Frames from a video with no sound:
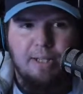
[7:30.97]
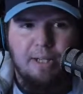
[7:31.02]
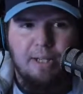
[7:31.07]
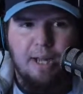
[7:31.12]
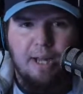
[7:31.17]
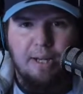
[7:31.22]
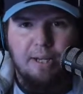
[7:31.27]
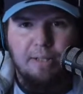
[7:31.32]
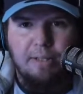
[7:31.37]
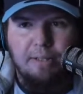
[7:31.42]

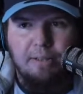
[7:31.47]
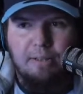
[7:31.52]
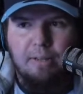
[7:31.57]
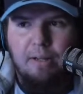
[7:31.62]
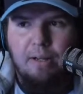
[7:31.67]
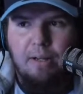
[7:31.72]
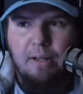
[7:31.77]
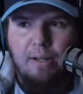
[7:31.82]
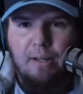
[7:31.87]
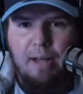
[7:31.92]
ignite and
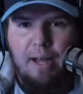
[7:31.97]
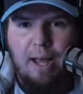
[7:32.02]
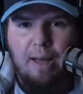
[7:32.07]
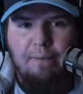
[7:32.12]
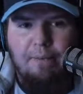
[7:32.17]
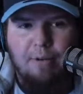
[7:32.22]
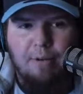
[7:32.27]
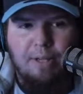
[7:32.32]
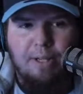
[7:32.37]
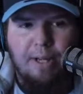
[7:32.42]

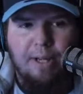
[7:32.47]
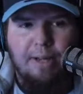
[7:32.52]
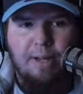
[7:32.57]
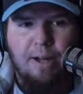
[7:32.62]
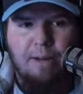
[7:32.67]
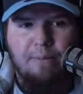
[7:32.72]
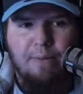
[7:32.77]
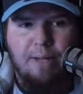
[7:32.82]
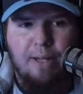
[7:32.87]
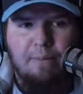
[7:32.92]
have her take
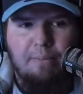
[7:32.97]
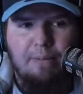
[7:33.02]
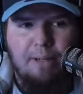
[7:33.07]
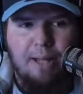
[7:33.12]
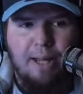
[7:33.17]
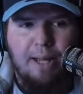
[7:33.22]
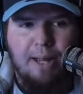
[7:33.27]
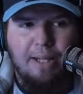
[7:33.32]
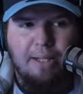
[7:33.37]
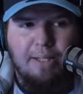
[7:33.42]
off a couple
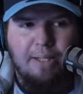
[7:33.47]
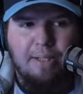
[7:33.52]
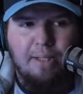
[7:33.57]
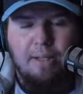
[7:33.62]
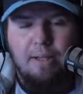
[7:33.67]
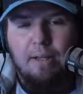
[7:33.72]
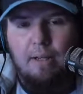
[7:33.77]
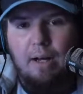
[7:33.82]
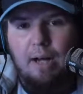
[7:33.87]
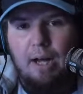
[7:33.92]
of heads.
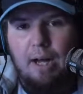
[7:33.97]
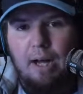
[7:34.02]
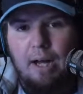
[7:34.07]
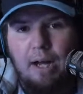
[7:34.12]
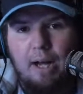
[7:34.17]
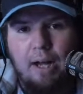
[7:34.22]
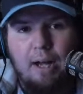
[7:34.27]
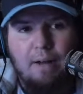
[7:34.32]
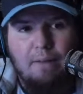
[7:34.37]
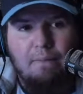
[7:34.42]

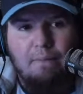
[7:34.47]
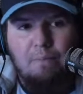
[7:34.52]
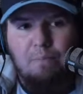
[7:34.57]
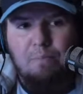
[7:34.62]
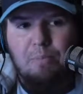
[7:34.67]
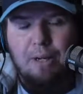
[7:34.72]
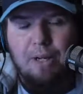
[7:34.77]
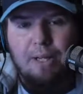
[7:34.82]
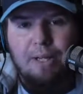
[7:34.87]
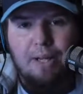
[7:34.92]

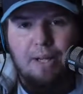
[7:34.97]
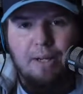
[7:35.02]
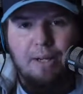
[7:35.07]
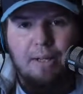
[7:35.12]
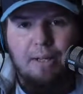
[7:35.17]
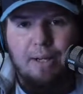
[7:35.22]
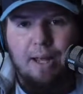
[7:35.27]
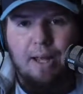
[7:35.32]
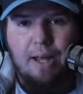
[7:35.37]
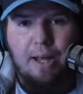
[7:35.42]
But at the end of
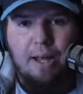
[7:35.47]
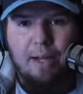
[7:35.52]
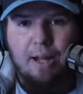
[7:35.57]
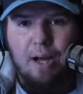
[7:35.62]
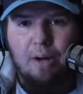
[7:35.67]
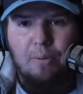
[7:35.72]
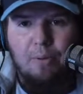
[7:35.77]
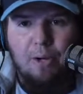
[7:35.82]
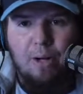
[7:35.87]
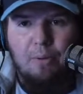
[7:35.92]
the day, I
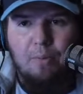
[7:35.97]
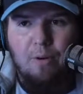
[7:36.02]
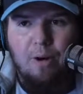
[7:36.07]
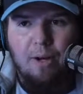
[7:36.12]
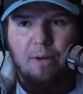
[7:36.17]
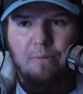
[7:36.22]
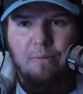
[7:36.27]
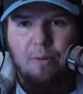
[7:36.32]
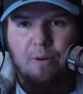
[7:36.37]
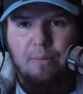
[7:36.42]
got what I
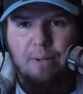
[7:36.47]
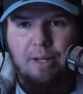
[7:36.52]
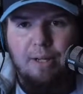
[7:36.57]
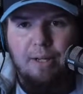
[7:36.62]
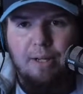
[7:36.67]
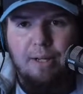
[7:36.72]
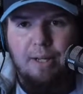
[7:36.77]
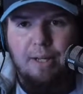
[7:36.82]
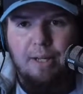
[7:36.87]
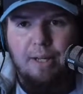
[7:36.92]
wanted from it.
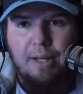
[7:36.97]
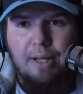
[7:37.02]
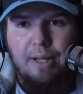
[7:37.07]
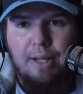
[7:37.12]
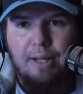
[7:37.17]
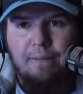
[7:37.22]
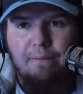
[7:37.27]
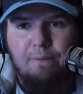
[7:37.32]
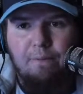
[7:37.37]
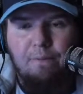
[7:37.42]

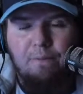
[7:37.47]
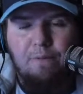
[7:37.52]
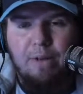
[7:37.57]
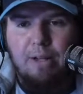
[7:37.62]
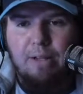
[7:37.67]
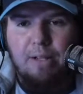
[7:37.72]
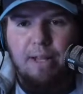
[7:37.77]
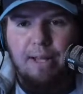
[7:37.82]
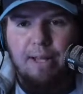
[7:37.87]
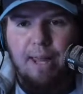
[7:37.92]
It
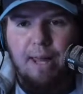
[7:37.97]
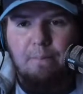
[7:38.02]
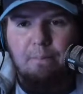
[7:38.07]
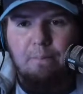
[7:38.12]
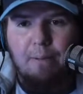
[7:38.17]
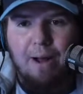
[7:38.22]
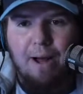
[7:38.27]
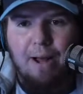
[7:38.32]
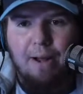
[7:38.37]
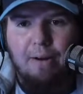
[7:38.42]
felt like
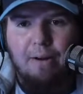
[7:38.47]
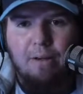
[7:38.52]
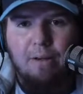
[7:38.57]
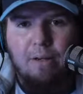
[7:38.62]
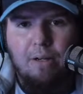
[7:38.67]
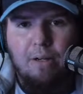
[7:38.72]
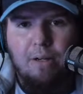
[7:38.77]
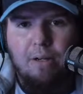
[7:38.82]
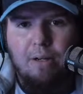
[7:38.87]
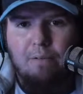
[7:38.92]
Empire.
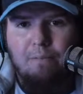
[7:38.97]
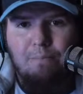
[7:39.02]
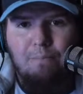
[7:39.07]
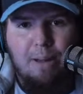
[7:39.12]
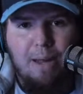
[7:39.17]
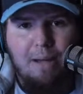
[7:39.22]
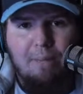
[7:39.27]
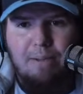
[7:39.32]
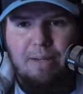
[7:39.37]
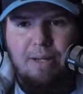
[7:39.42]

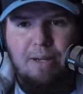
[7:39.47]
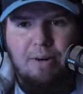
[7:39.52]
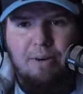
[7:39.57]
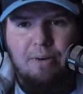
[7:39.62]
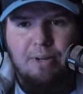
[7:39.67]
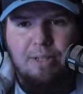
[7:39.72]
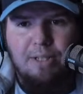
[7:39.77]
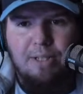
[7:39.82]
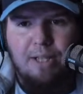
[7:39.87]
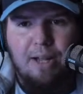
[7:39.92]
Baby Yoda's